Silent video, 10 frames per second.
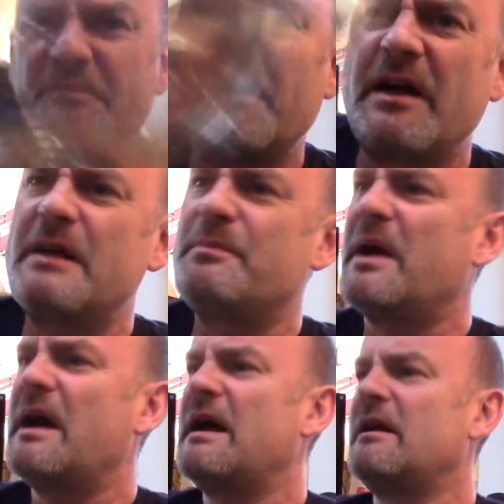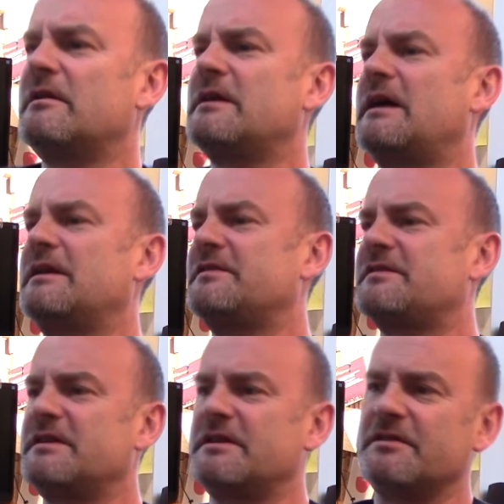very pale colour
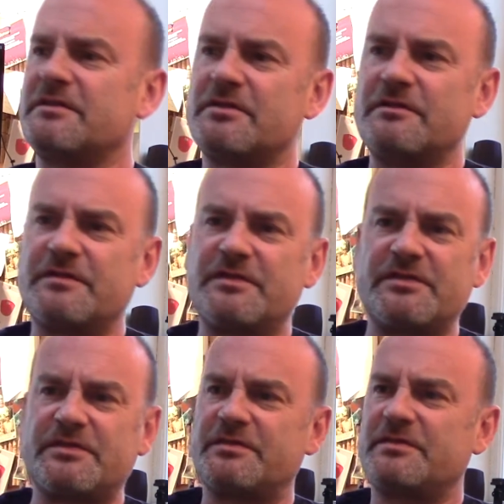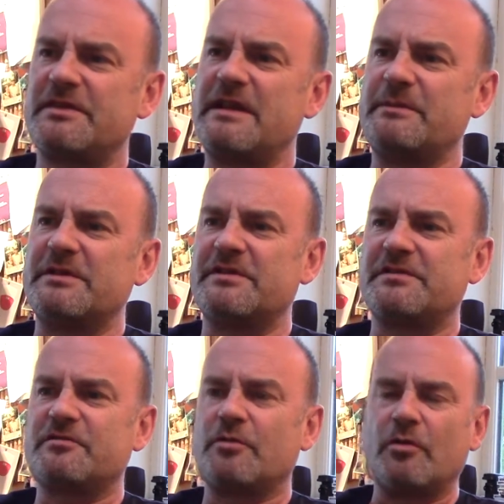still, sort of lemon
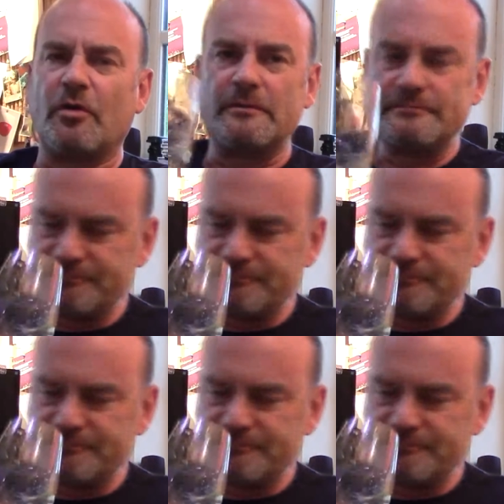straw